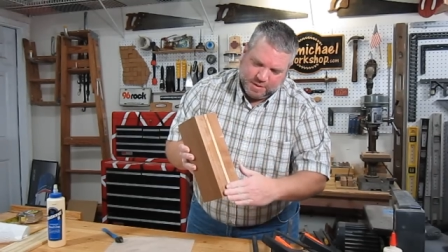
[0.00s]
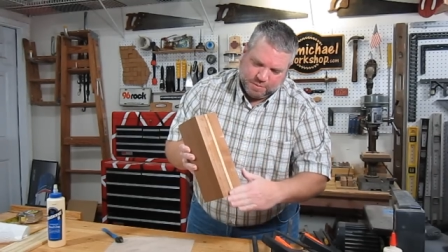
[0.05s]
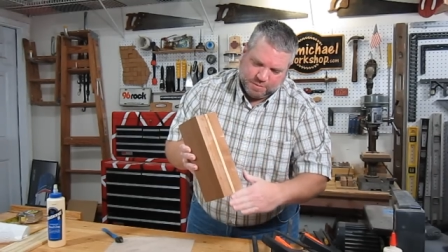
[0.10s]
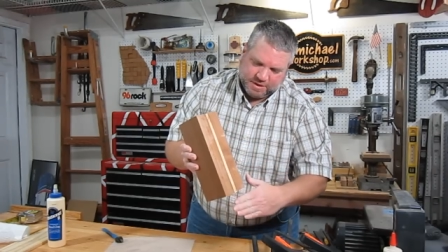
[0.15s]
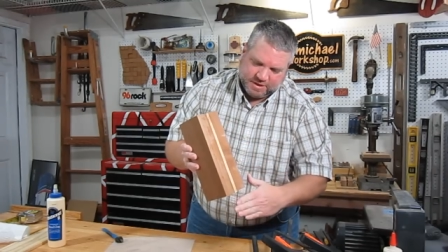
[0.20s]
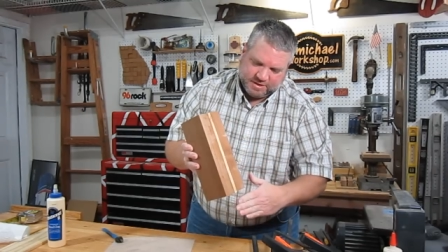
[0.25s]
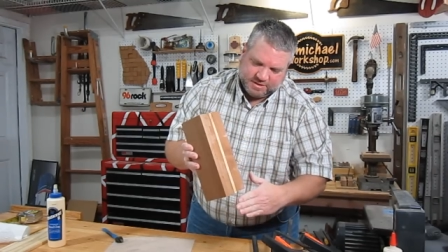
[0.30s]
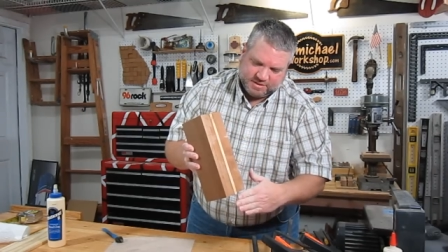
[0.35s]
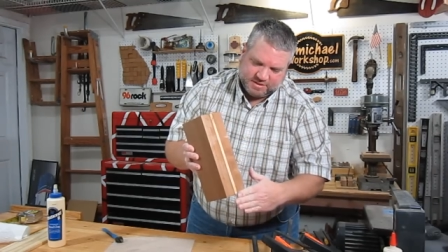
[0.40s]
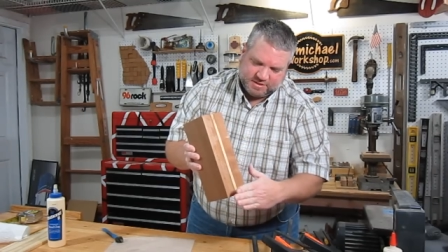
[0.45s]

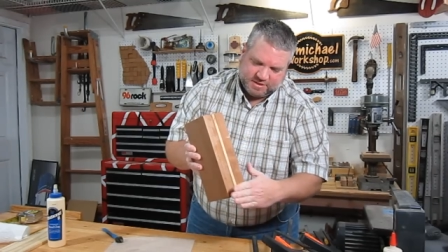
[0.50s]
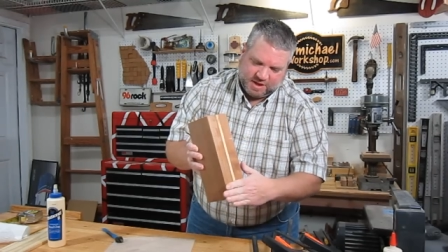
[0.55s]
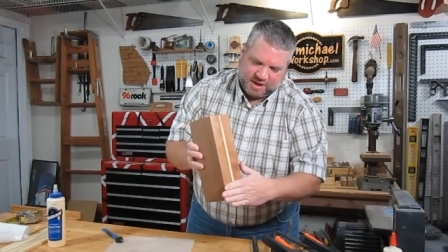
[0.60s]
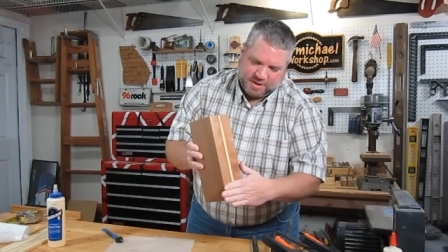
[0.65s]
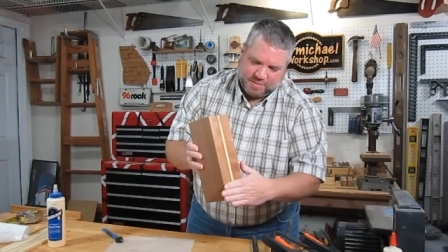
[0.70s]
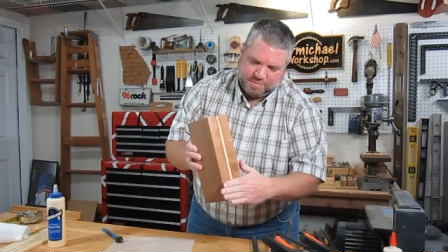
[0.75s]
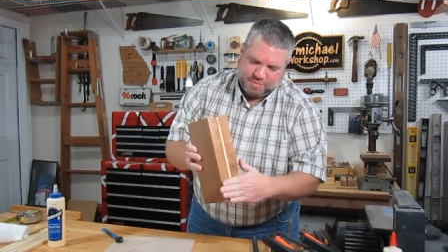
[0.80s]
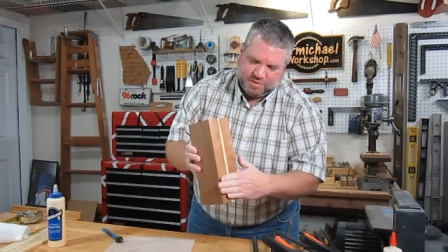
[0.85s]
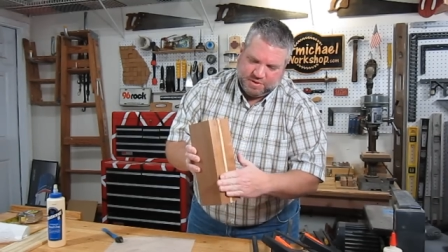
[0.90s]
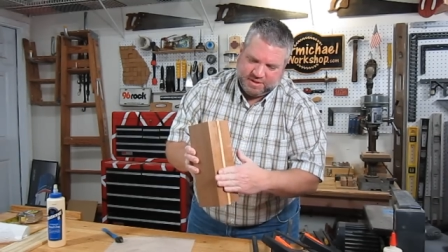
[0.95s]
was
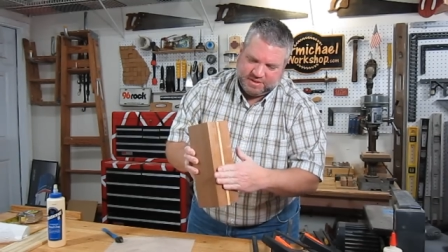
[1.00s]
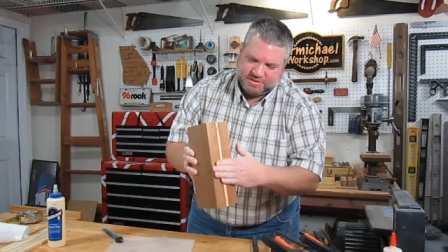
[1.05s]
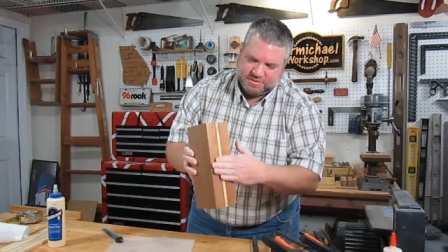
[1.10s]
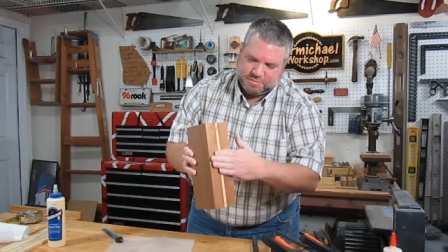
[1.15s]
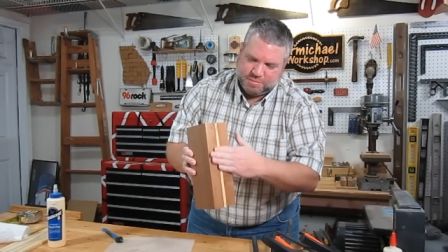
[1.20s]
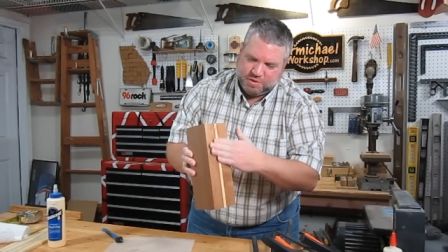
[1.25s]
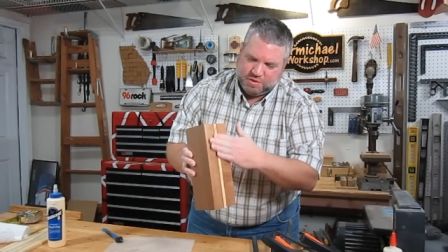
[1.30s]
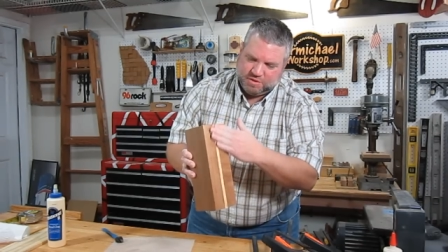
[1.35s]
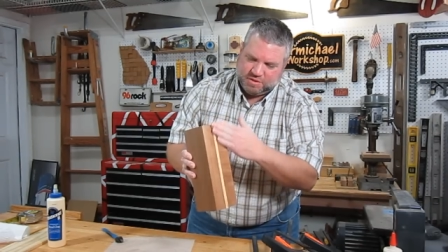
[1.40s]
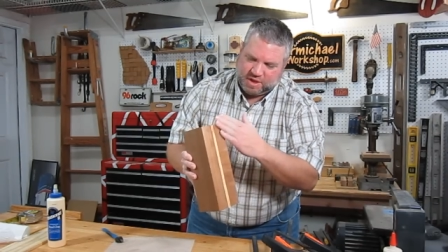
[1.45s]
pretty
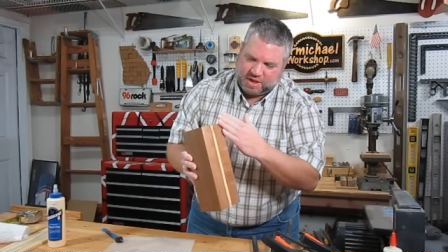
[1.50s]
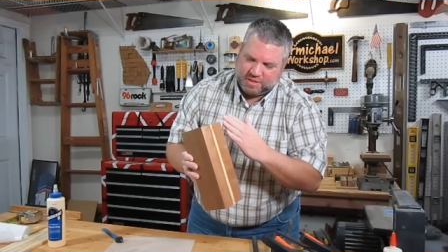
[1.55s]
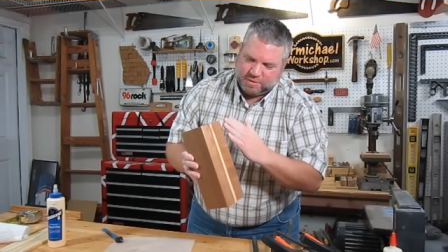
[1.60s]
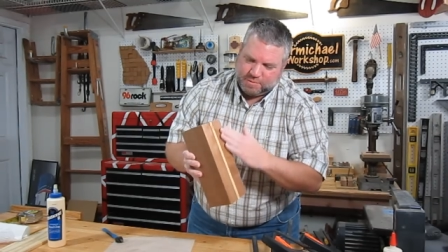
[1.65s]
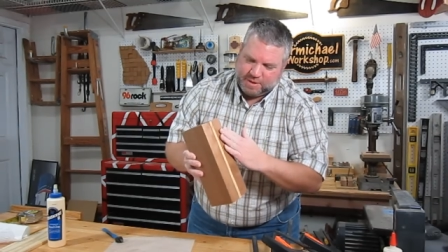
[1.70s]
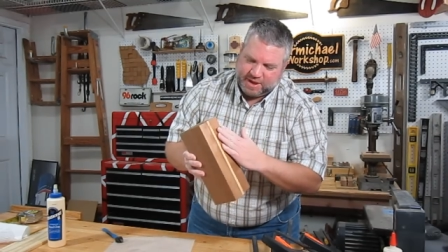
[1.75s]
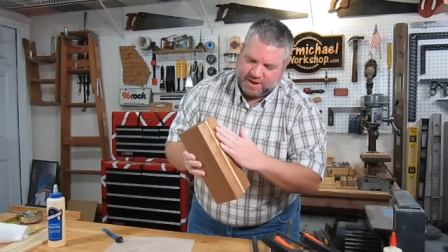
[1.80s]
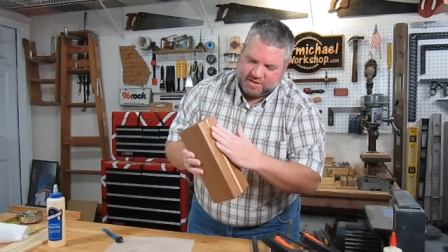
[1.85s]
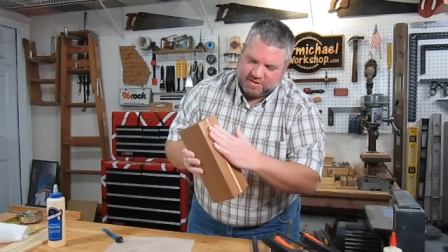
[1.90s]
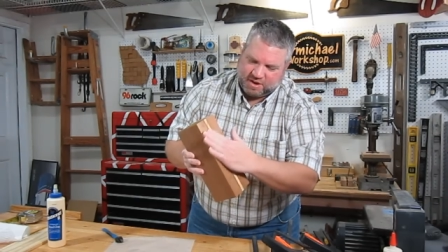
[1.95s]
smooth all the
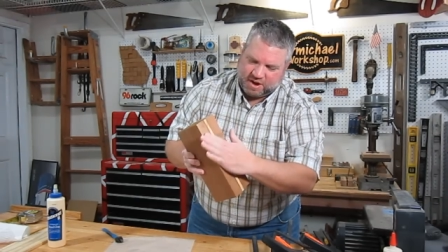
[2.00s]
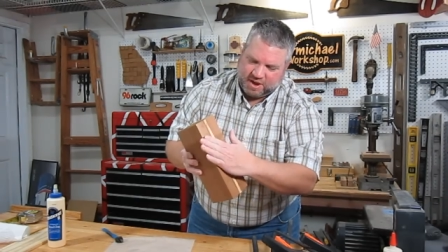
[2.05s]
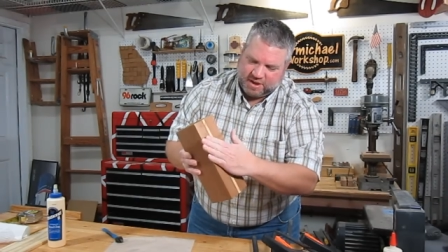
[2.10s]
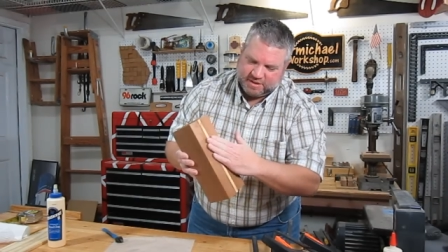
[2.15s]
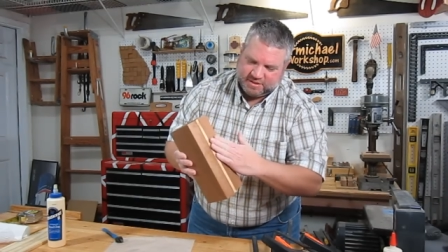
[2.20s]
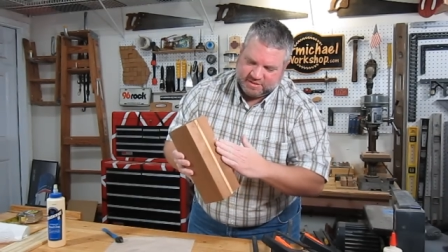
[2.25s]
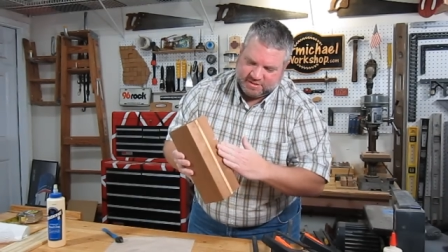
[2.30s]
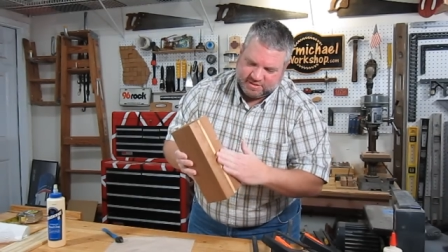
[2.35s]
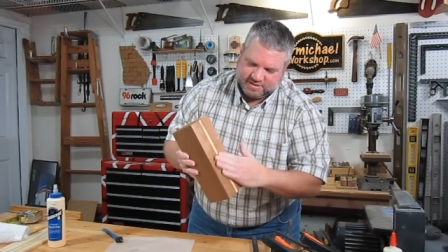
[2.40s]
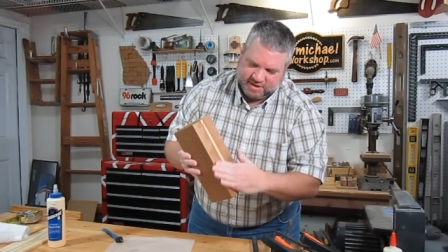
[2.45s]
way
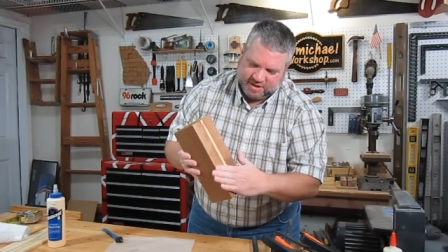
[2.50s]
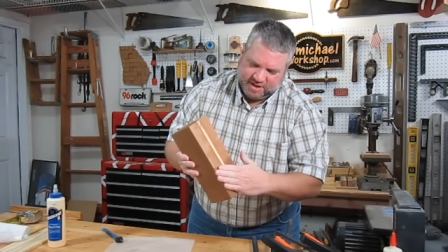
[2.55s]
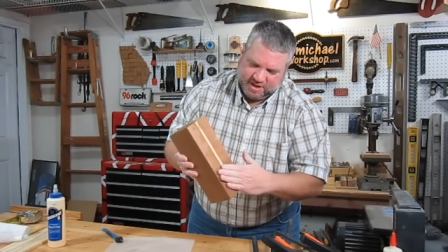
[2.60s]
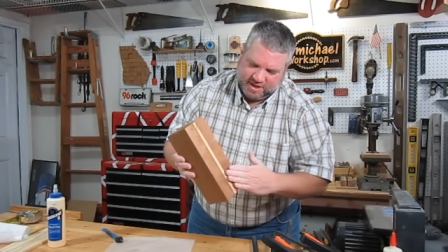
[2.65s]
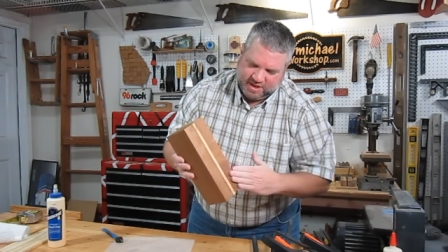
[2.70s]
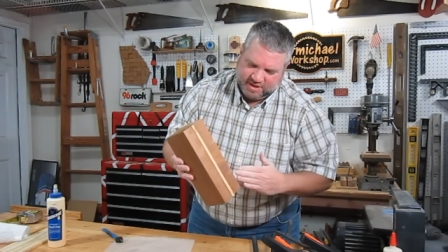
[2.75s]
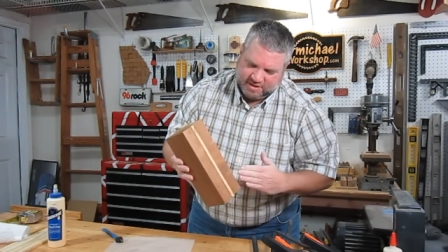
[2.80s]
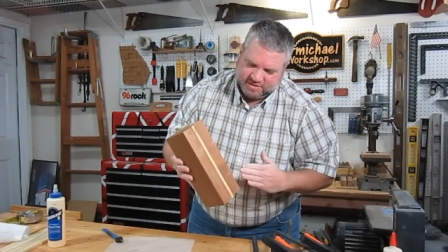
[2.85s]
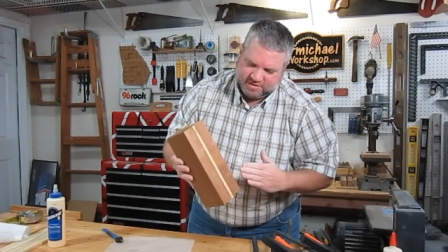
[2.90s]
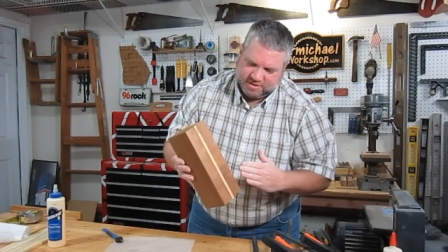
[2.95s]
across,
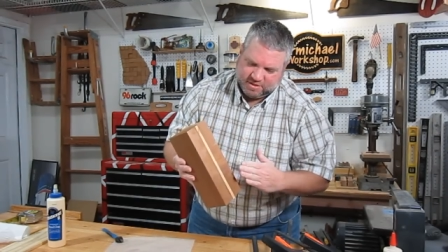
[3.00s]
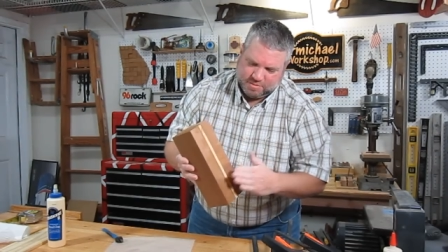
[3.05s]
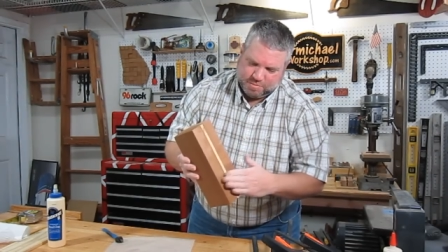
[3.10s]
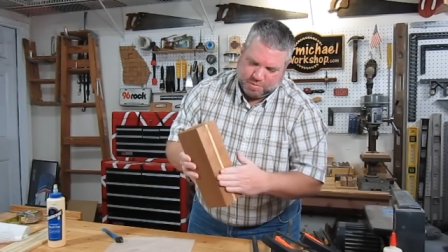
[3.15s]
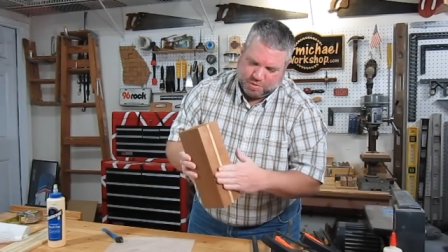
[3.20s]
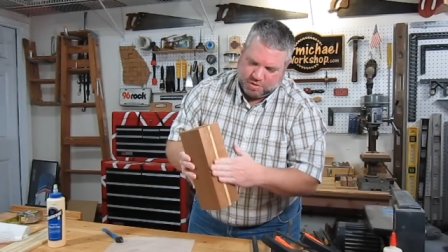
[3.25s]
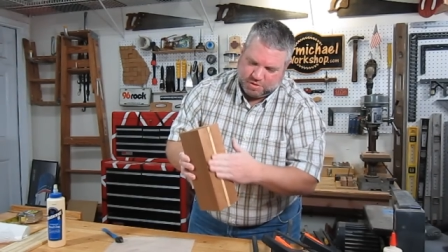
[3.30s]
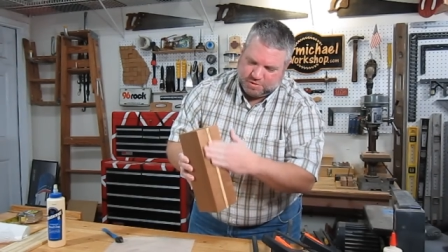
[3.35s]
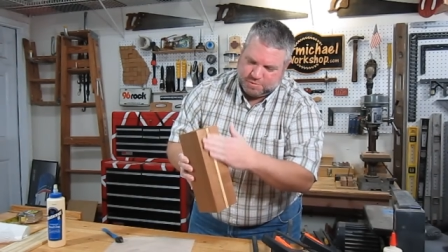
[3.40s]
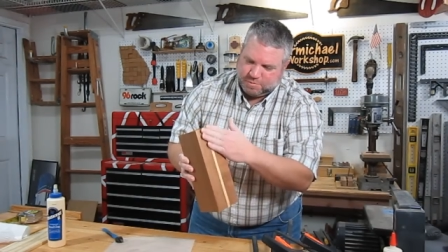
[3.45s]
so the
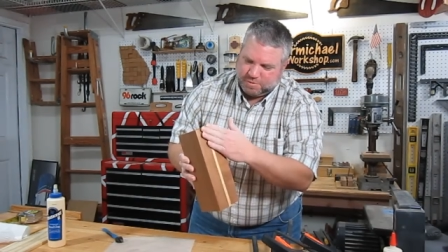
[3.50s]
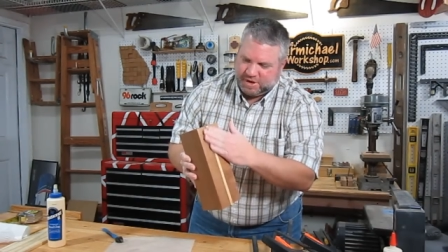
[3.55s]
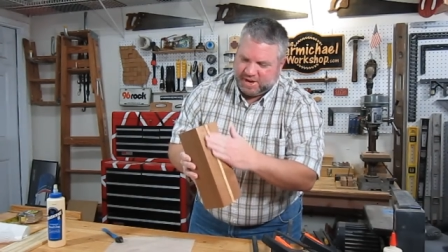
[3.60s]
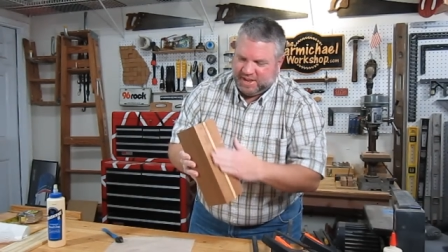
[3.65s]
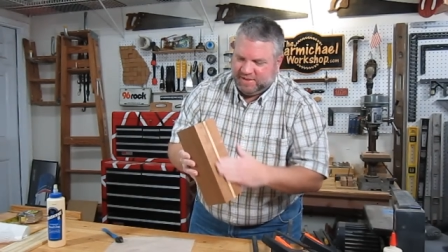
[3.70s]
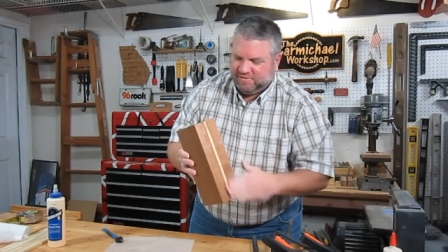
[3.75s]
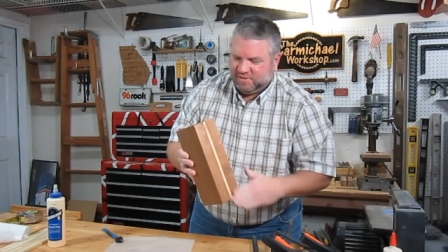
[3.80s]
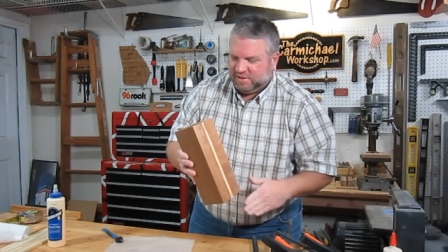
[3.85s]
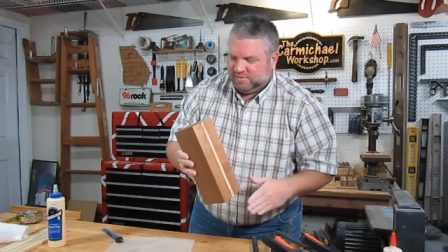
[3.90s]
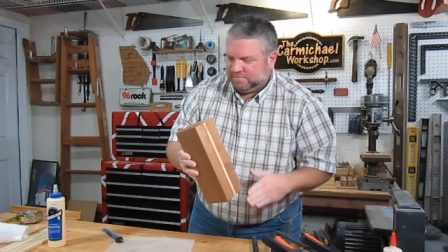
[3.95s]
boards were
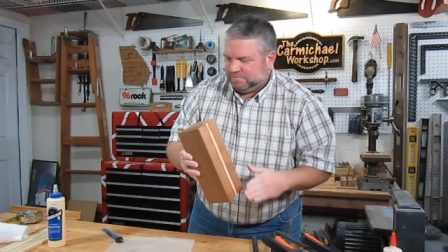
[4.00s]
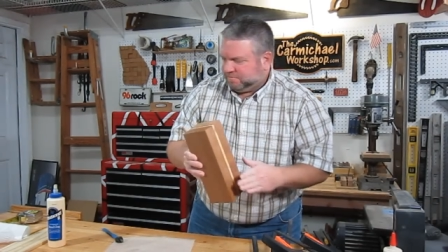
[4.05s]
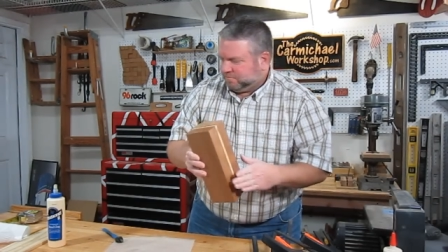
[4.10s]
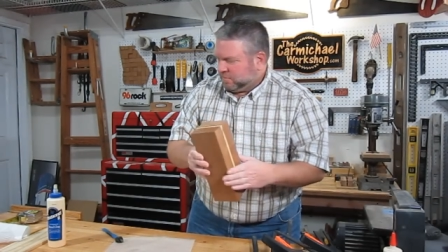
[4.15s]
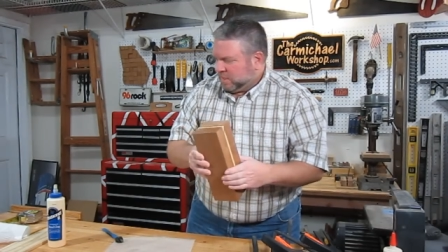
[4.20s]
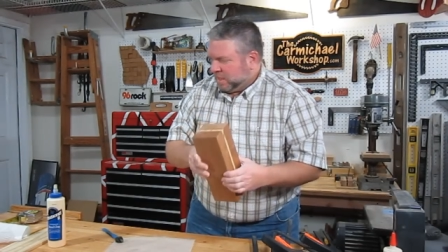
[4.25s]
even.